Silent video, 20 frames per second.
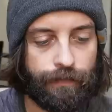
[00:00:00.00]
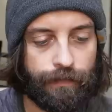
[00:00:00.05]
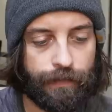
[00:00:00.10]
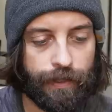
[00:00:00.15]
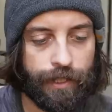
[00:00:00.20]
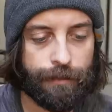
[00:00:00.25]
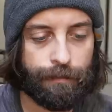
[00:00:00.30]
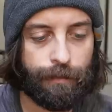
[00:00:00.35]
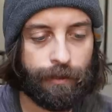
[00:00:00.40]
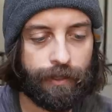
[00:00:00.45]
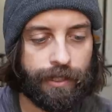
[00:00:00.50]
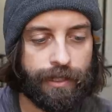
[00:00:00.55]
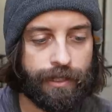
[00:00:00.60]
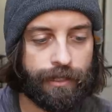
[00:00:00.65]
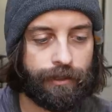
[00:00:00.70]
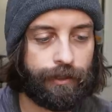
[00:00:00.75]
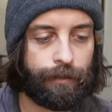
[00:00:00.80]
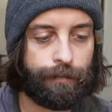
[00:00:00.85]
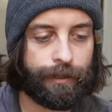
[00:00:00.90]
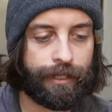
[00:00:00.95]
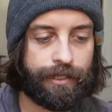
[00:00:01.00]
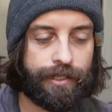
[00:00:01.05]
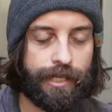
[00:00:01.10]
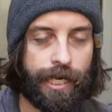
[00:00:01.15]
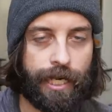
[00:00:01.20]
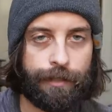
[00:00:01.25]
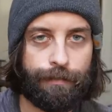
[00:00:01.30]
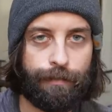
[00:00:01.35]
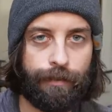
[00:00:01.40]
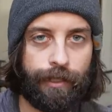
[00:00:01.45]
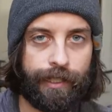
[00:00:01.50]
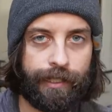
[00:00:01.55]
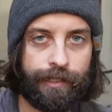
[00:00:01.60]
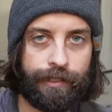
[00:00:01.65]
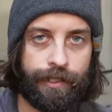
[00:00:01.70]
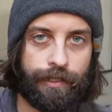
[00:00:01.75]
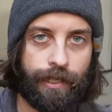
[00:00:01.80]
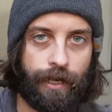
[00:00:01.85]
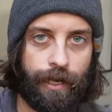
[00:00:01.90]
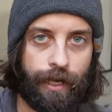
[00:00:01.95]
This book is a little bit exasperating
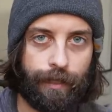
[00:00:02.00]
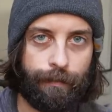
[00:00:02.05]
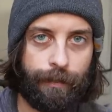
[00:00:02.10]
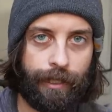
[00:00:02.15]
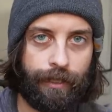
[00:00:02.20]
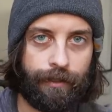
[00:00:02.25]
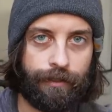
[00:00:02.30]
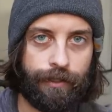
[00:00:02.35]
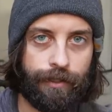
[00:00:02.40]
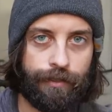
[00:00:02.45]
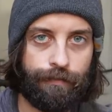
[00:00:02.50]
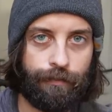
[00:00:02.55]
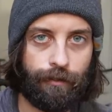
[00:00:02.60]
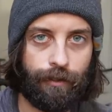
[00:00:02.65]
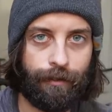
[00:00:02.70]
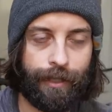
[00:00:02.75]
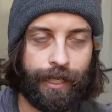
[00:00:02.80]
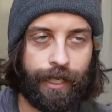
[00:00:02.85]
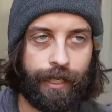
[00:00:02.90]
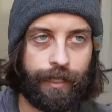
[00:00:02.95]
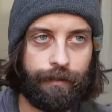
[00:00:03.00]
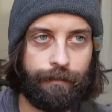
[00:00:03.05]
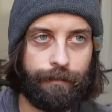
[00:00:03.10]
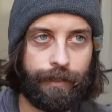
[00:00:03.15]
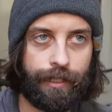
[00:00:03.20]
to talk about in this format,